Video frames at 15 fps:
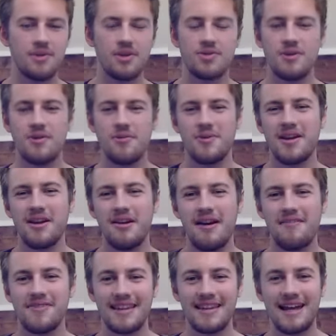because we don't
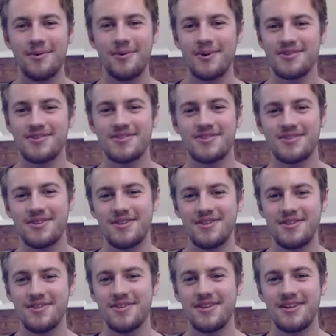have the language
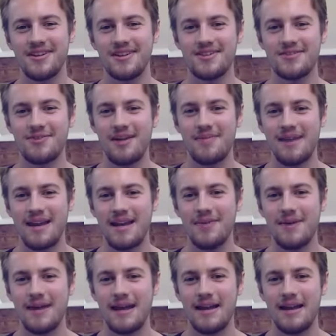to describe it anyway.